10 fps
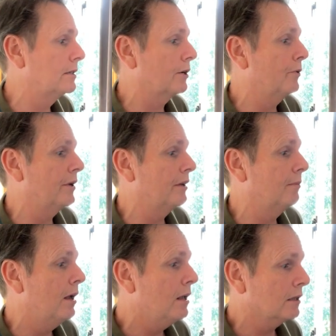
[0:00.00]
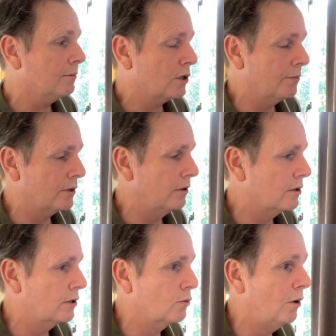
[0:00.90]
decridium, sometimes known
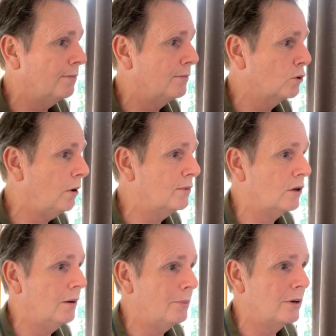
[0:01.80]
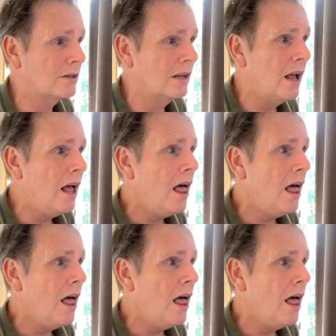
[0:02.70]
as the swamp cypress.